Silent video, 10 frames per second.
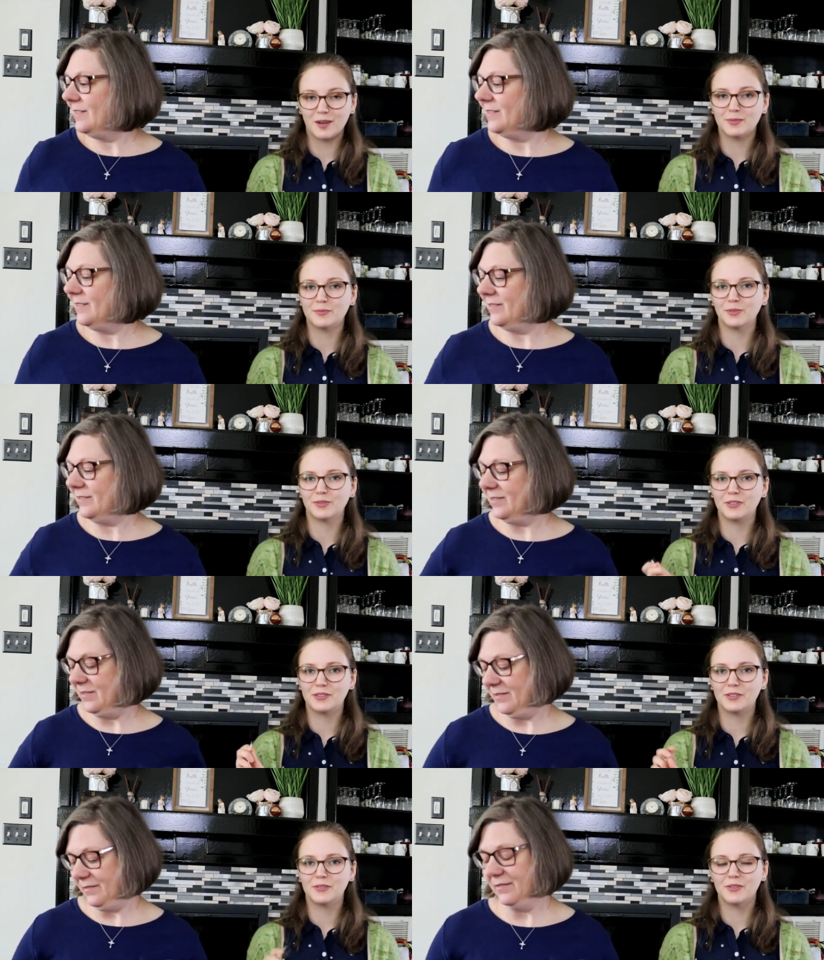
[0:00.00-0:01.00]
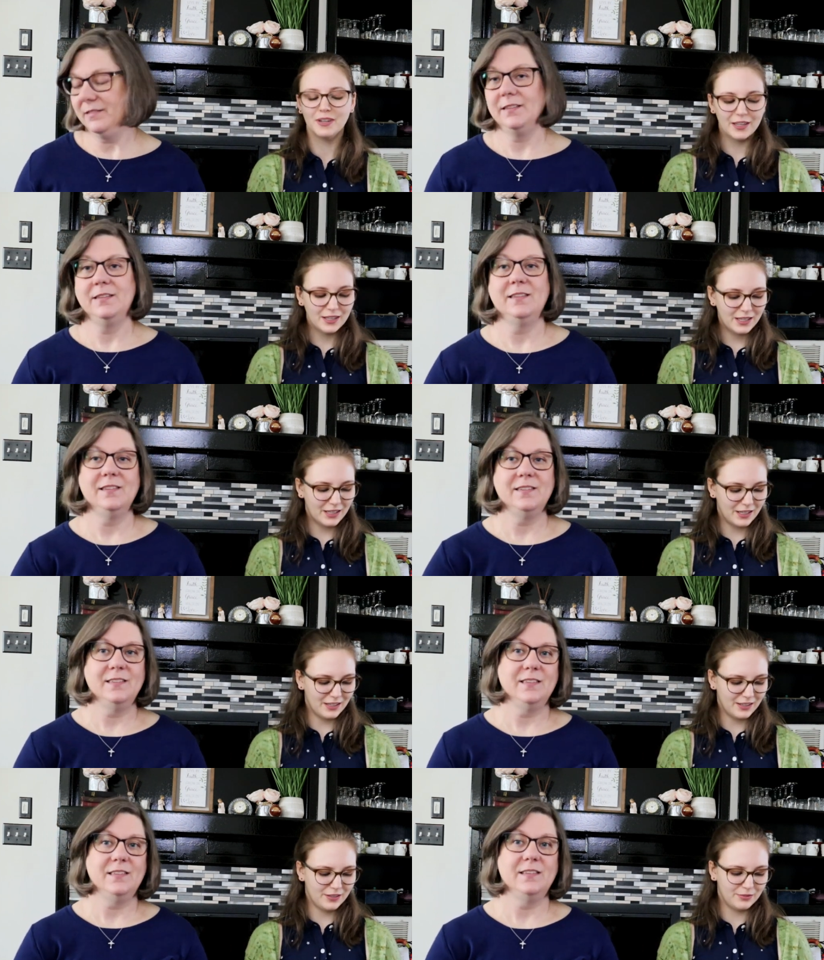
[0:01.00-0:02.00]
Speaker 1: comment below.
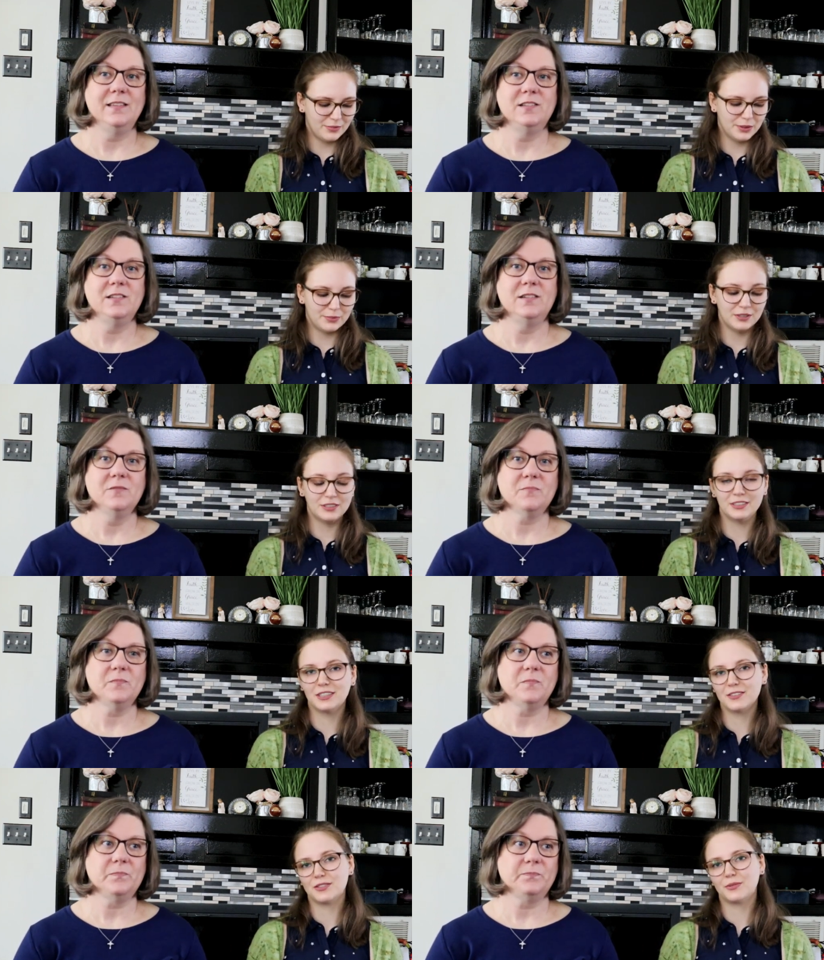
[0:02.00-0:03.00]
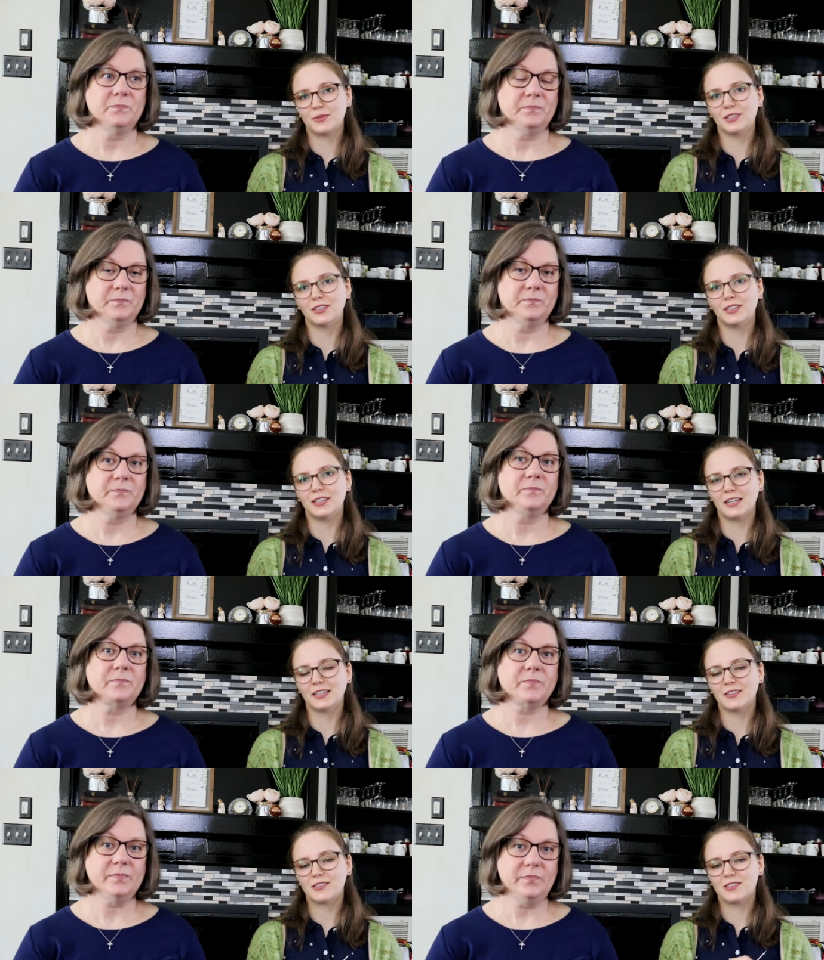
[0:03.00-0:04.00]
And we will announce the winner
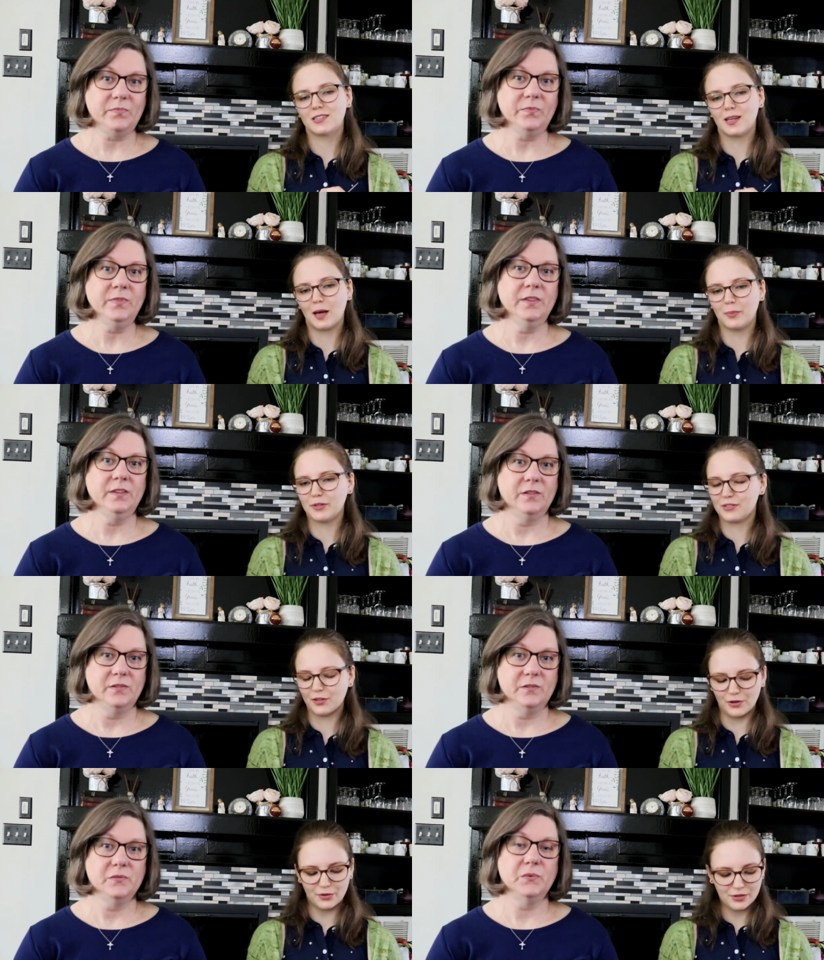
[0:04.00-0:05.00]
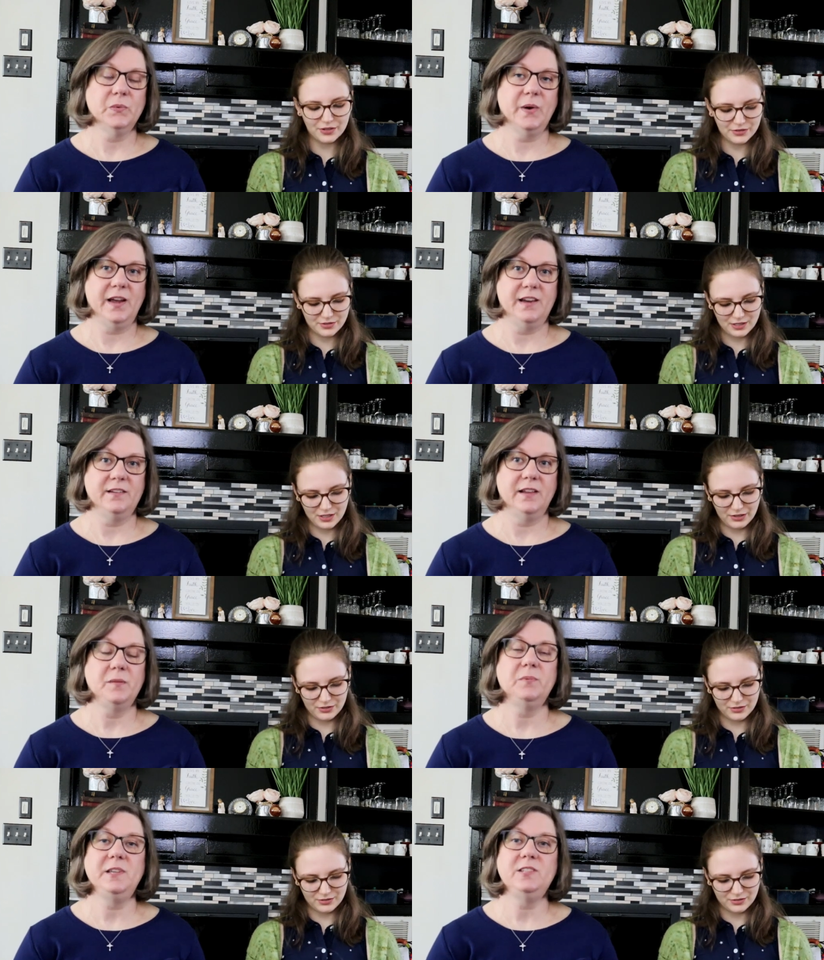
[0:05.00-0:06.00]
next episode. Right.
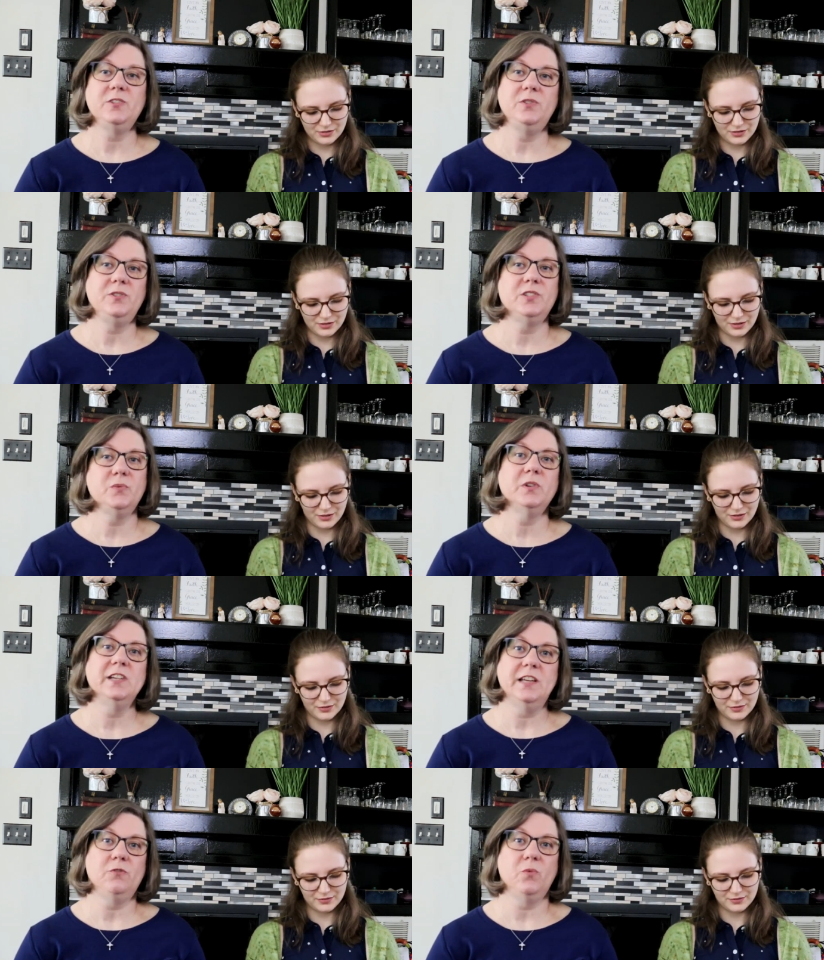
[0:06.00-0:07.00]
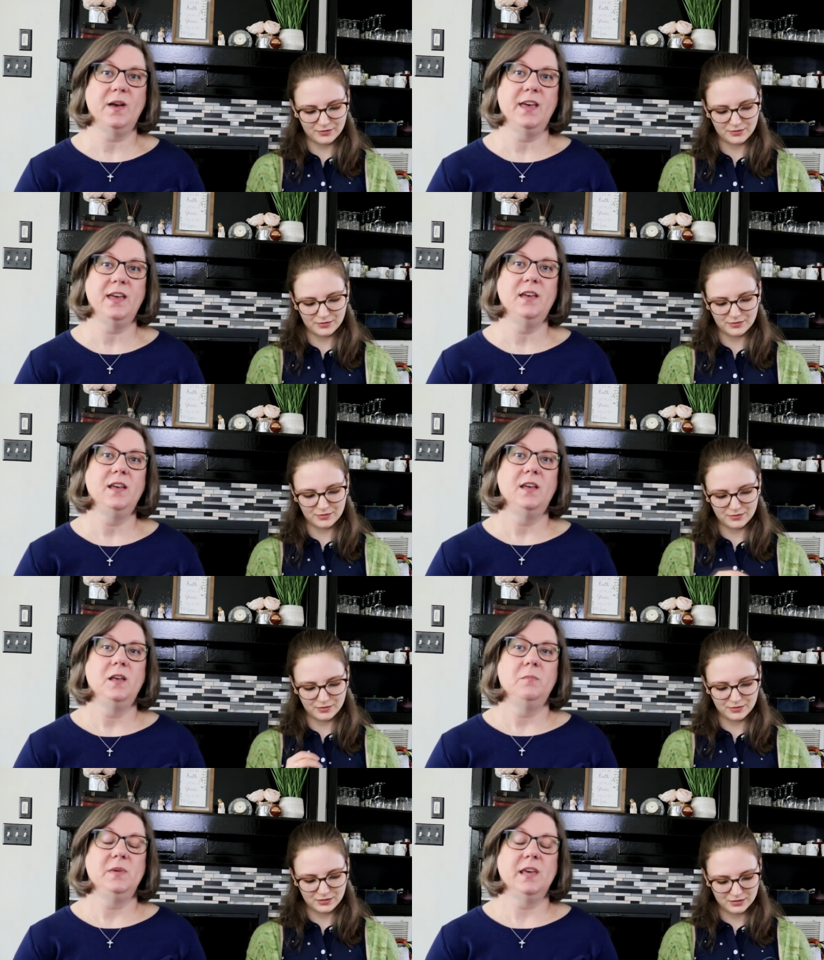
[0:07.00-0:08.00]
Speaker 2: And please don't use the word giveaway
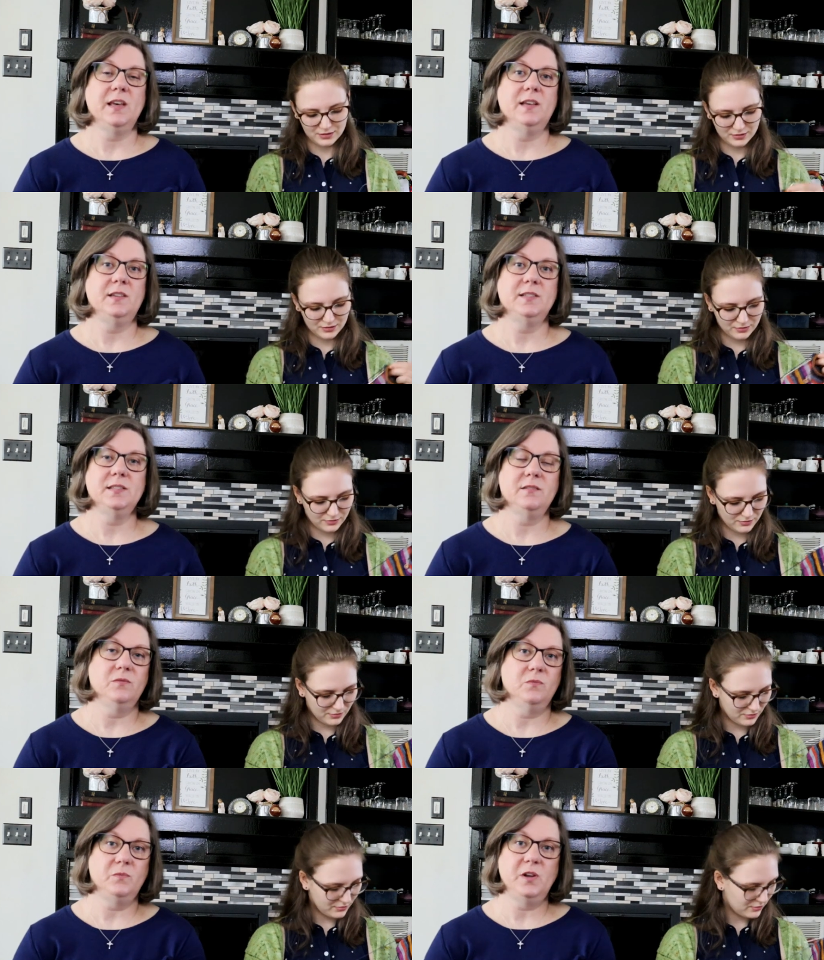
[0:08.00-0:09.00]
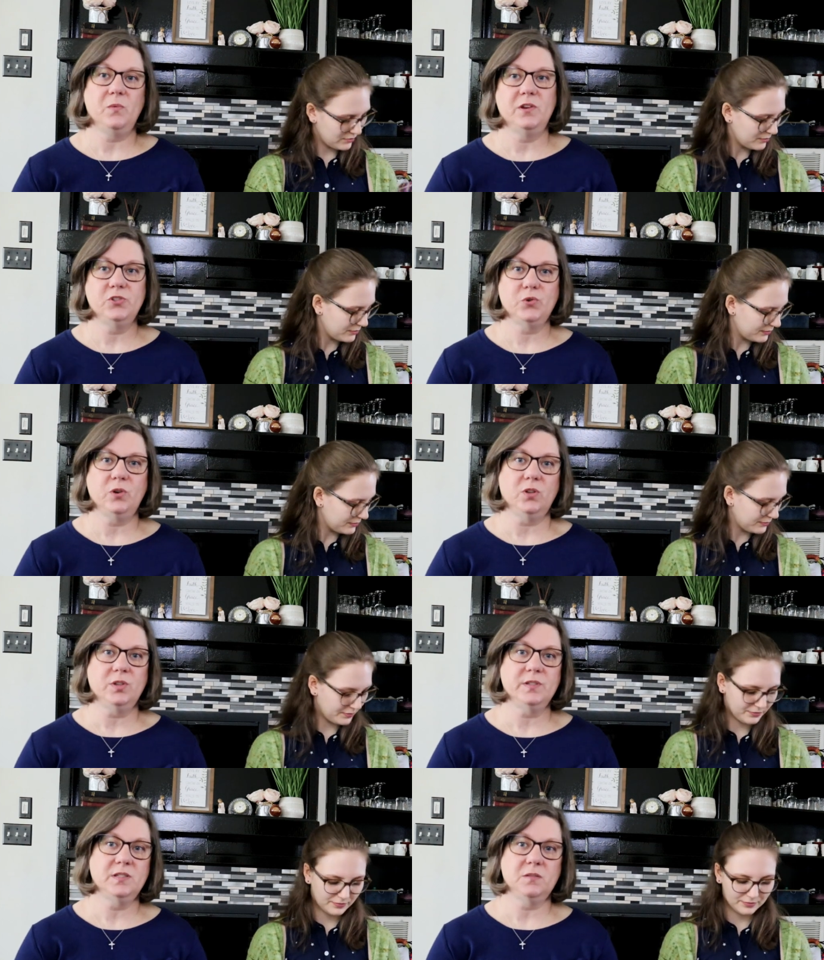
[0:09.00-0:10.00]
because we don't want
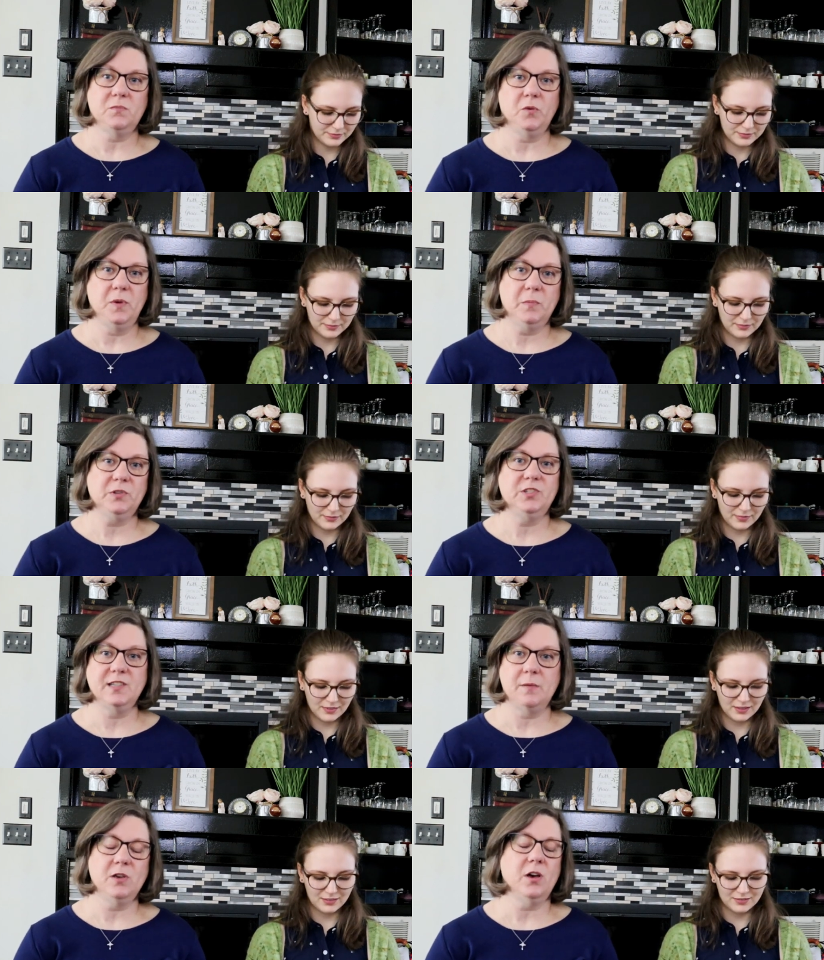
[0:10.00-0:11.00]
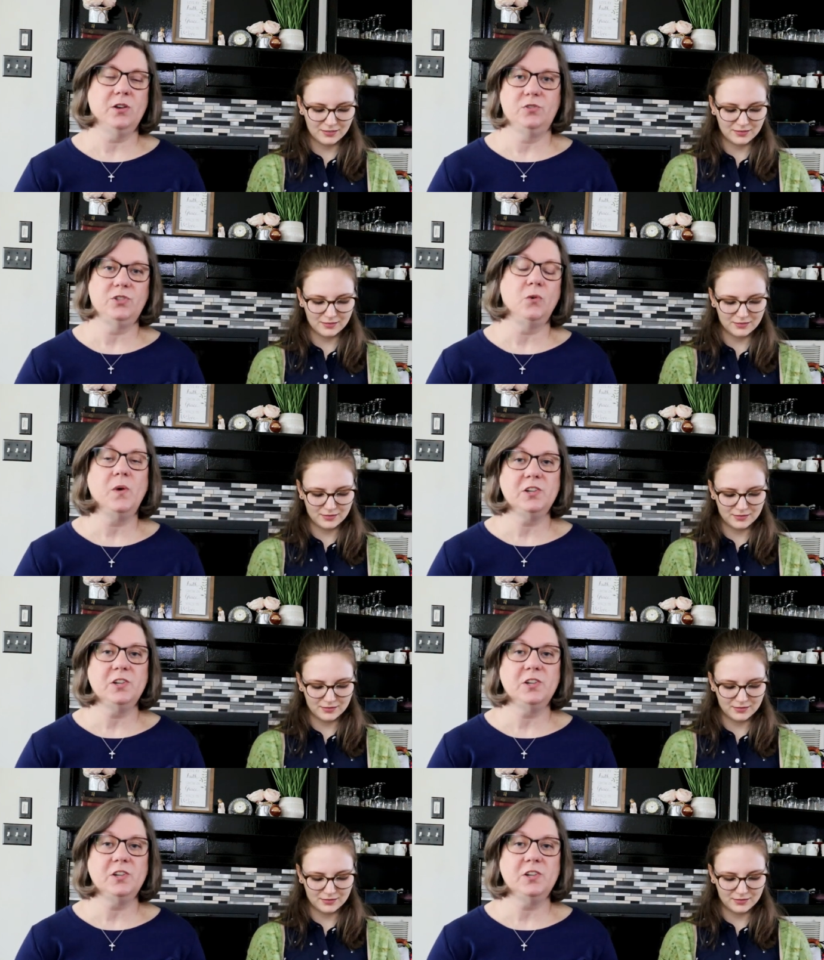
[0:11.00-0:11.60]
trolls or people just coming on who don't